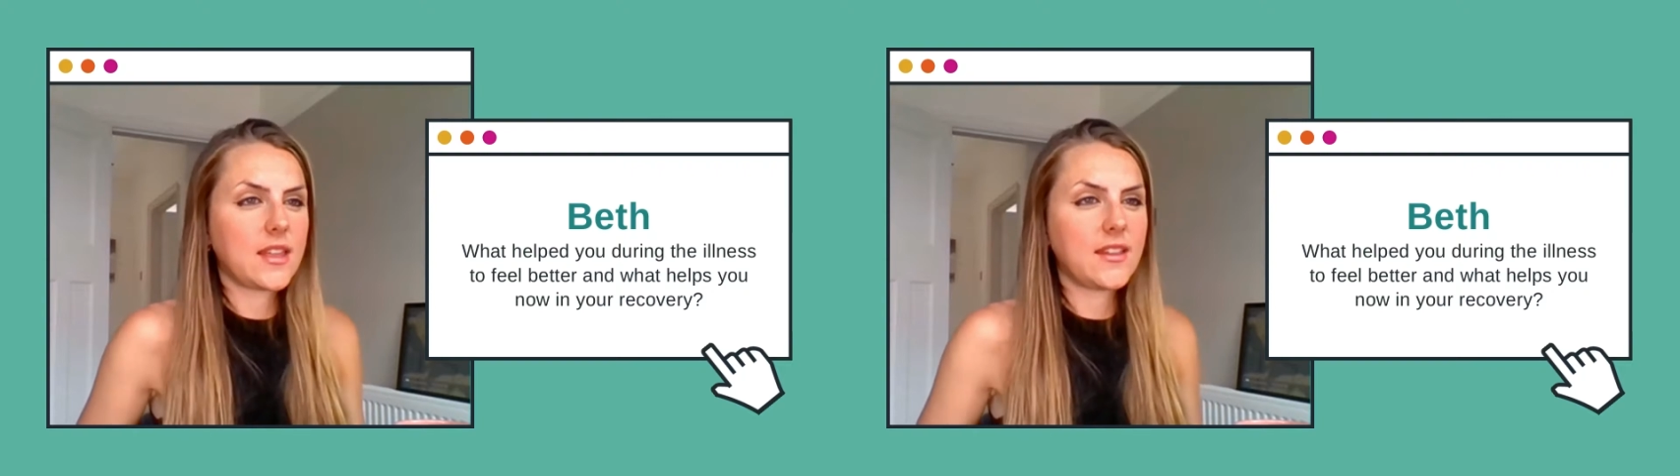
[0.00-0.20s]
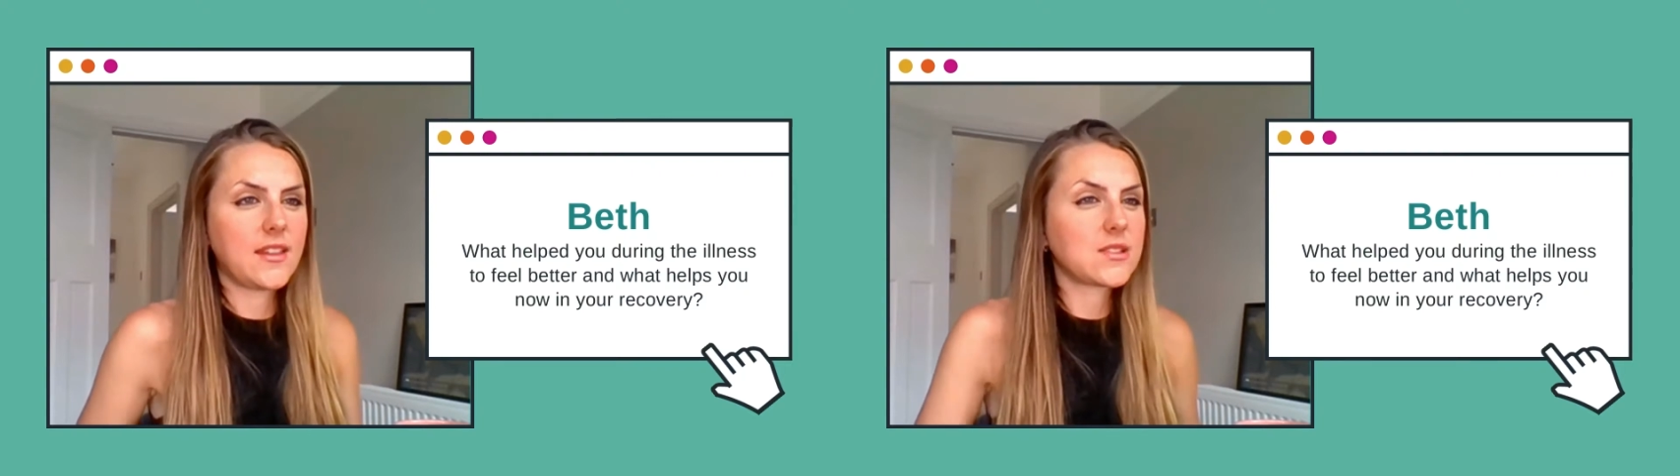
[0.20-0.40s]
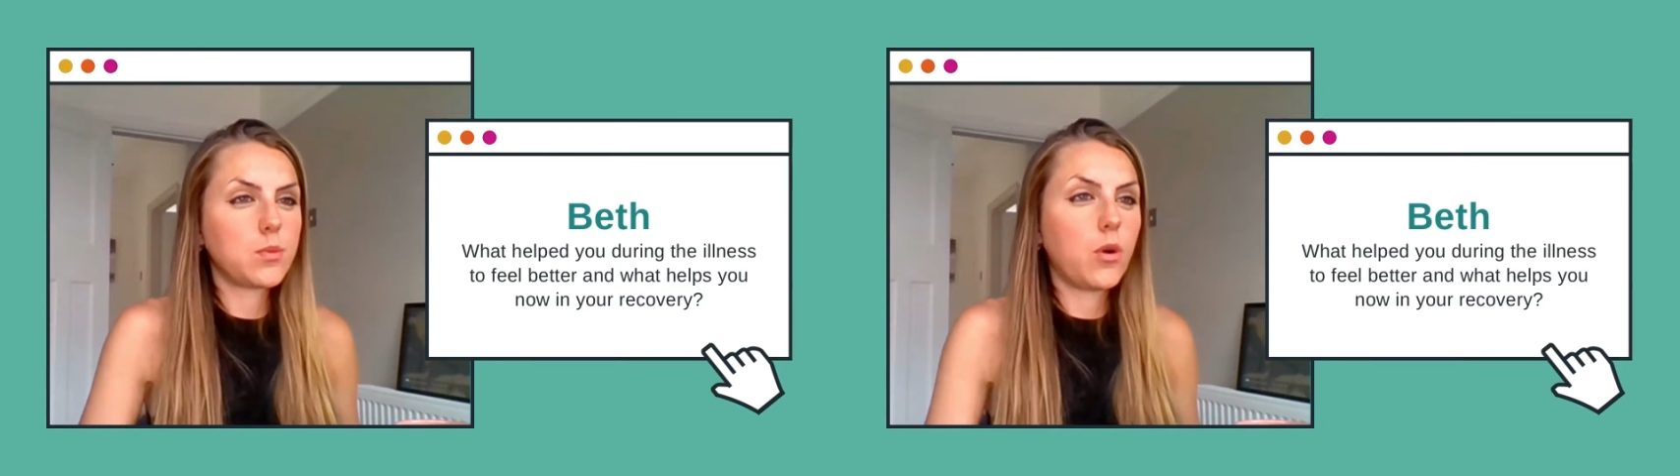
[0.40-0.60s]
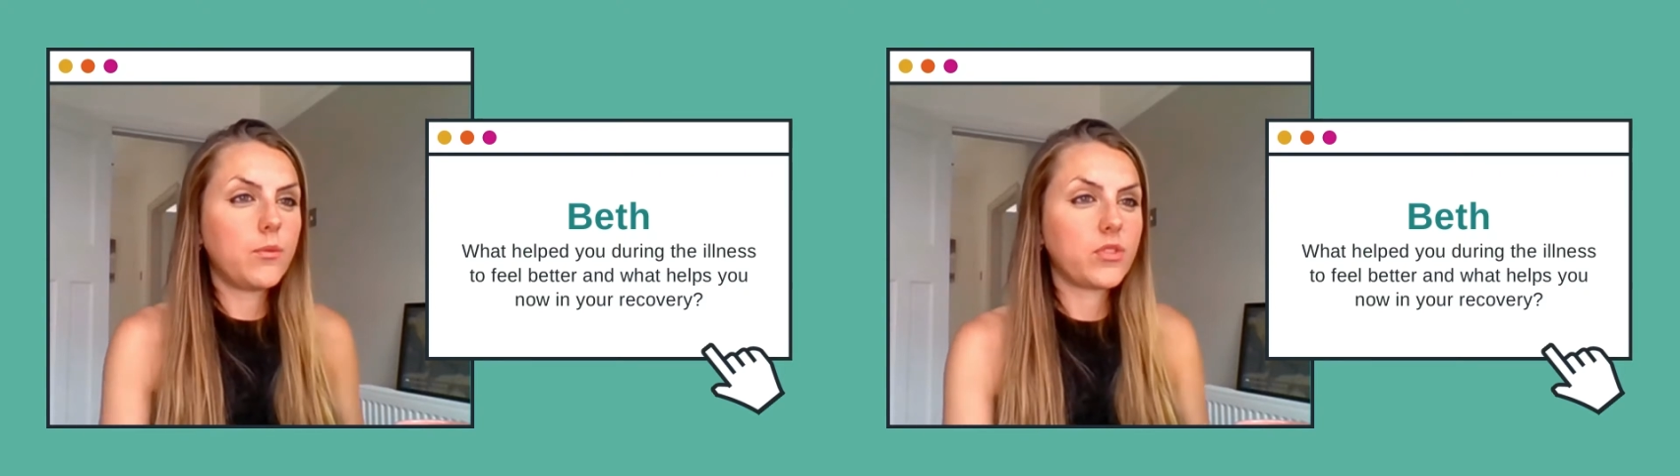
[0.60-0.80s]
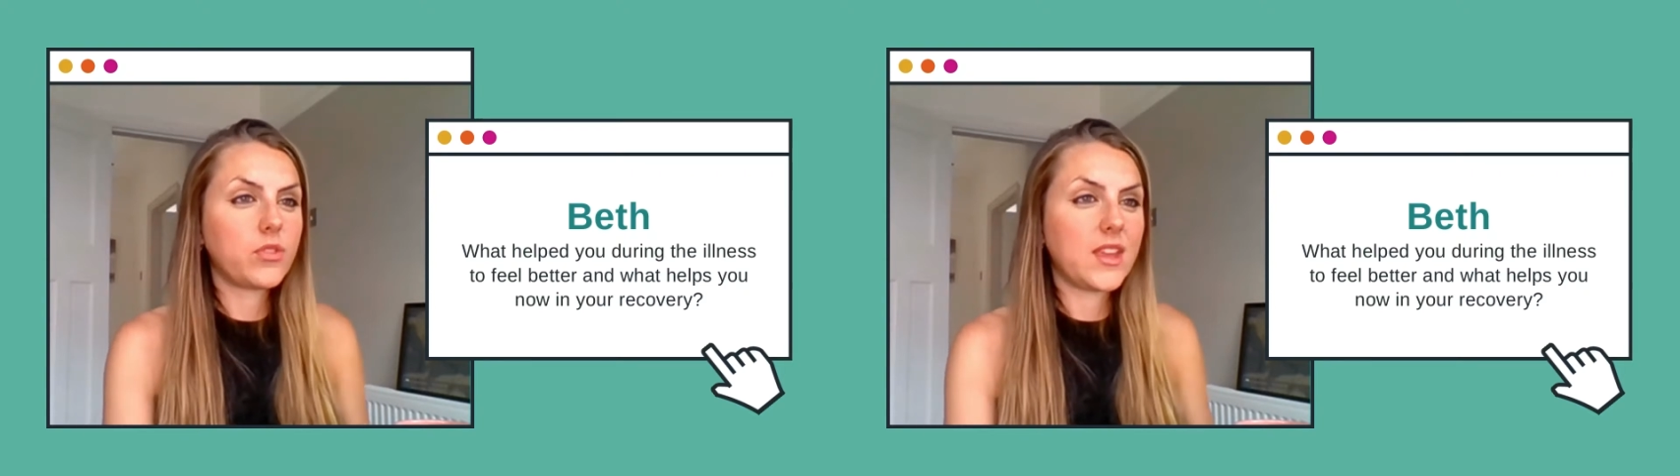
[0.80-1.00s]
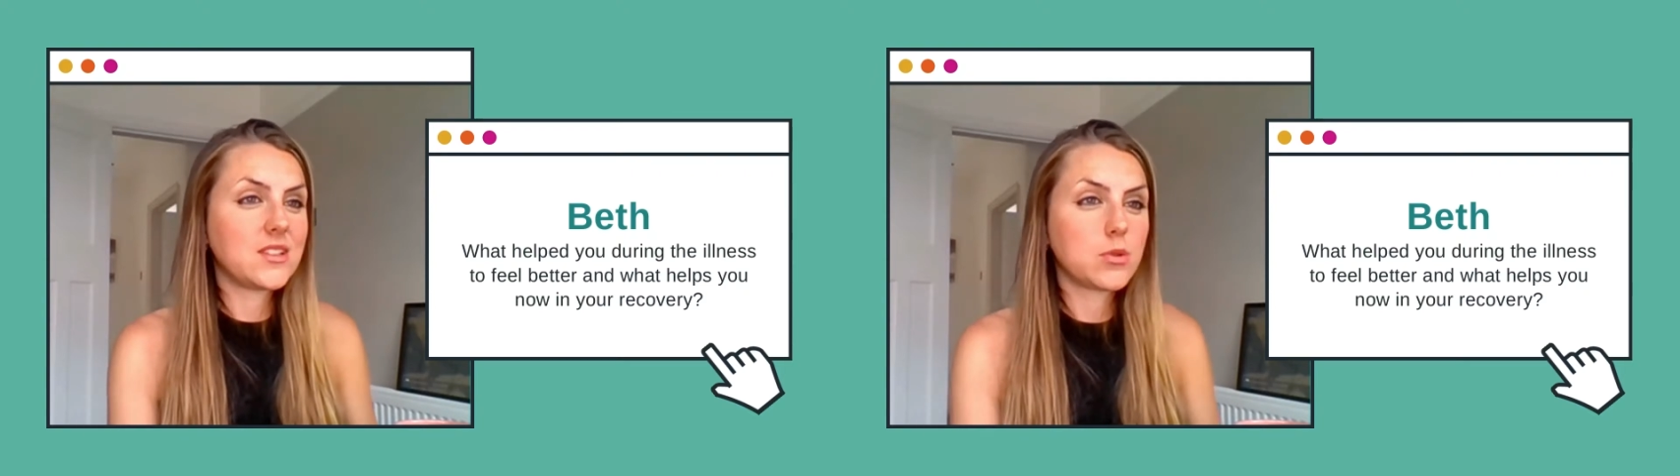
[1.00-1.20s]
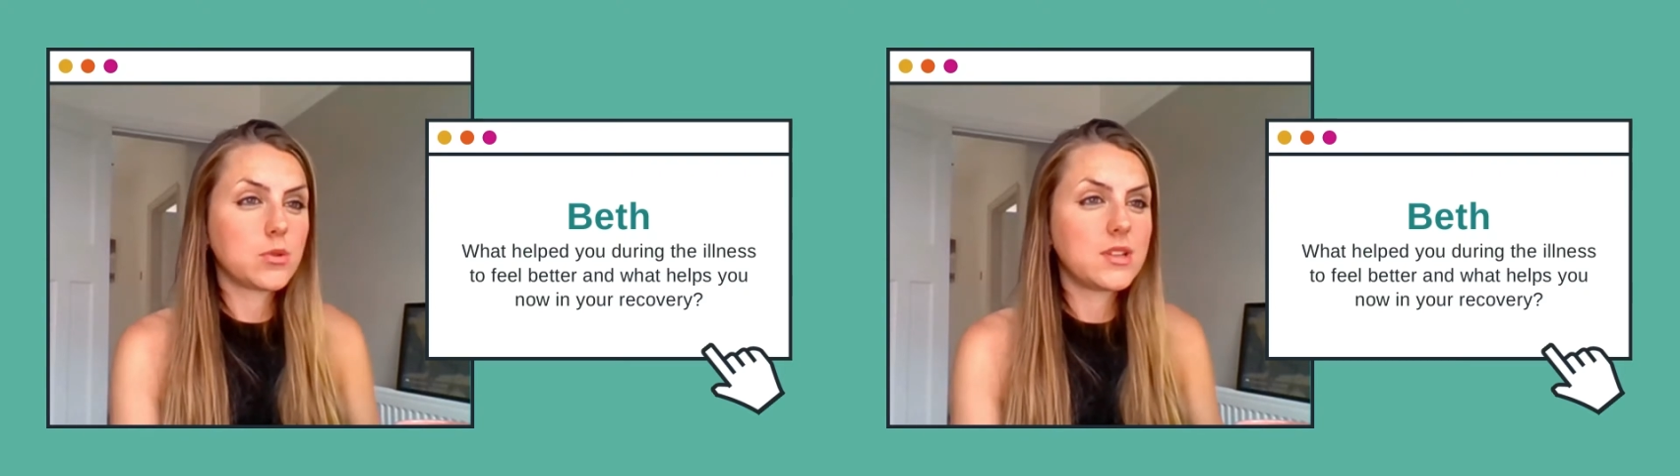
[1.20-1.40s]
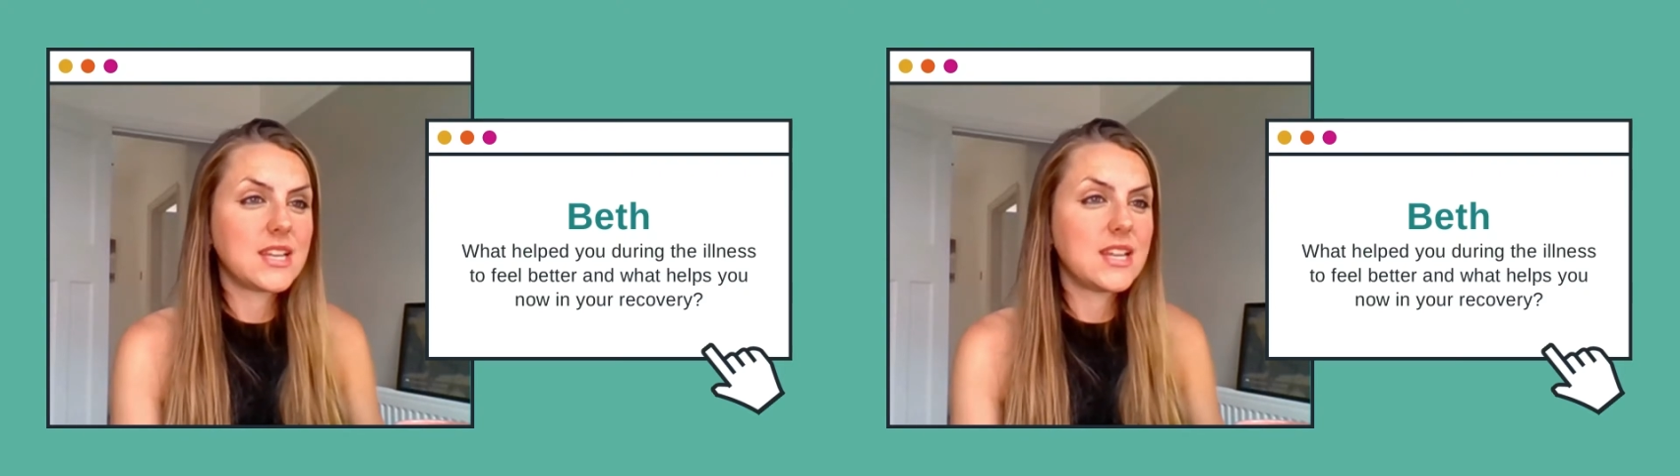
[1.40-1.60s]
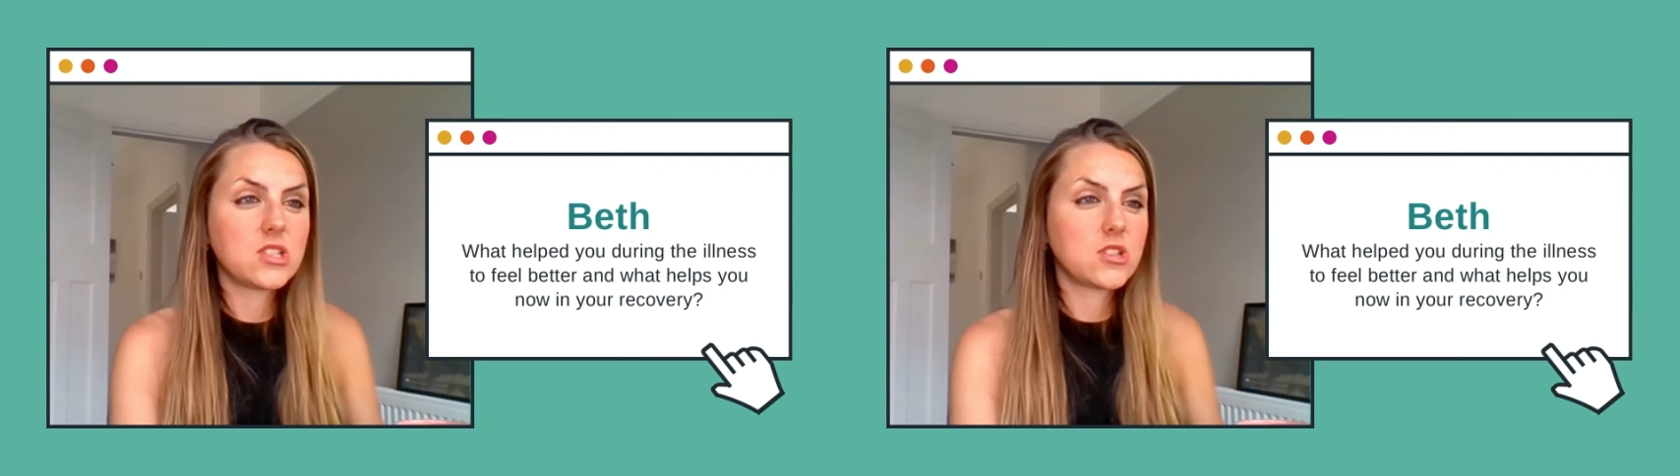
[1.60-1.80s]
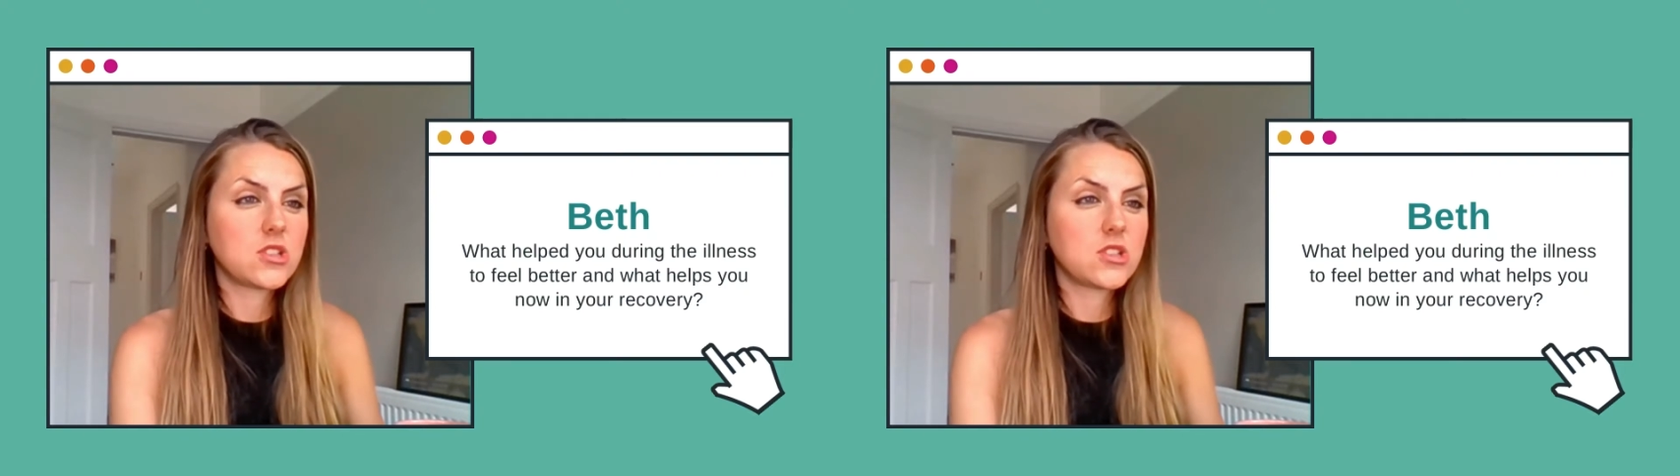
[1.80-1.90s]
because I think that's what the eating disorder did.